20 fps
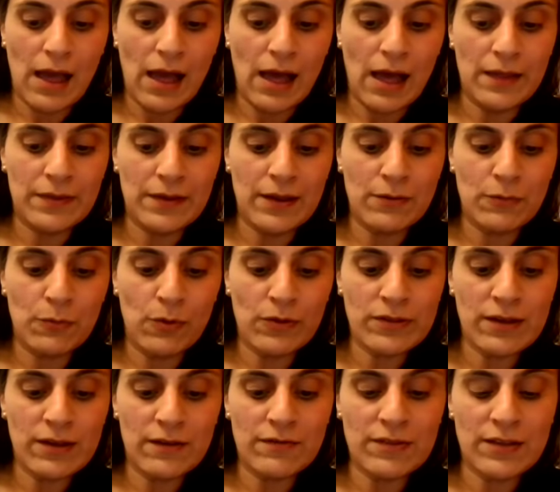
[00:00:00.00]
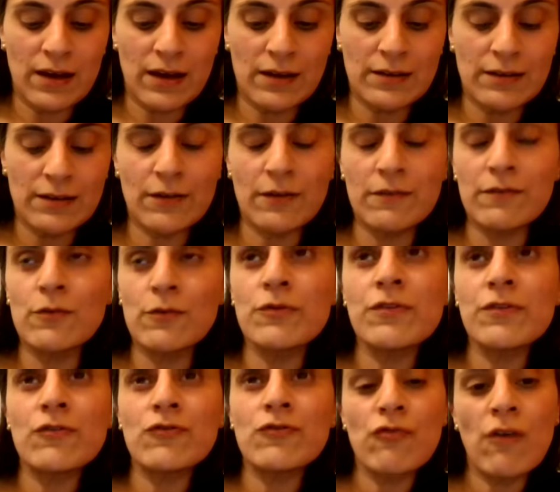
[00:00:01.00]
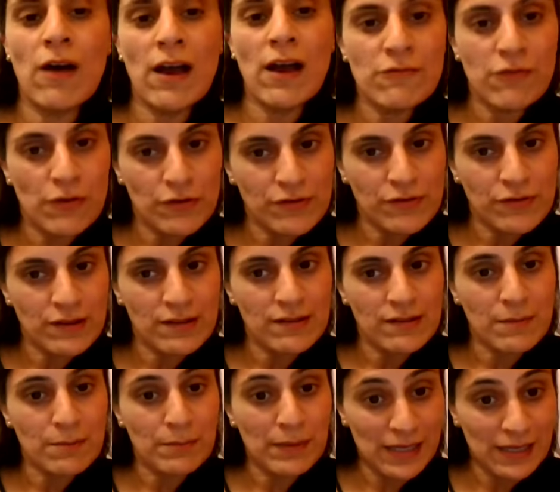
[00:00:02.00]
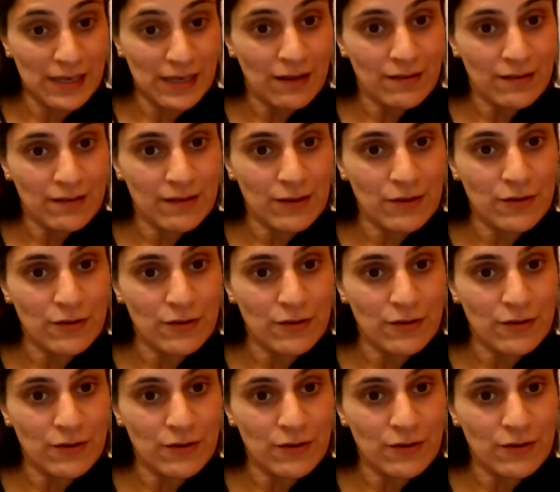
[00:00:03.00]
And then what I've done is I've also dry roasted some peanuts.